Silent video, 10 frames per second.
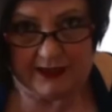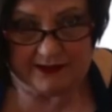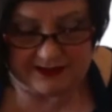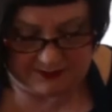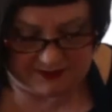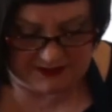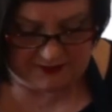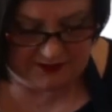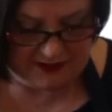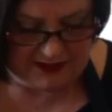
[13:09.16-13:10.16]
in this
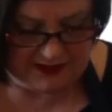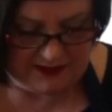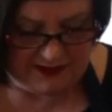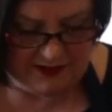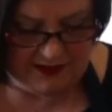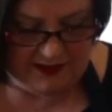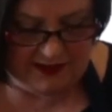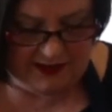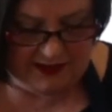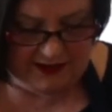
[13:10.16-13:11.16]
specific tin
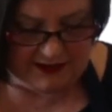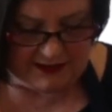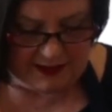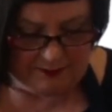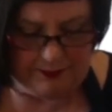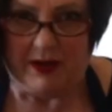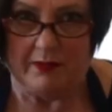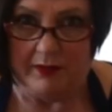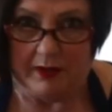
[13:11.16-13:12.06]
is pink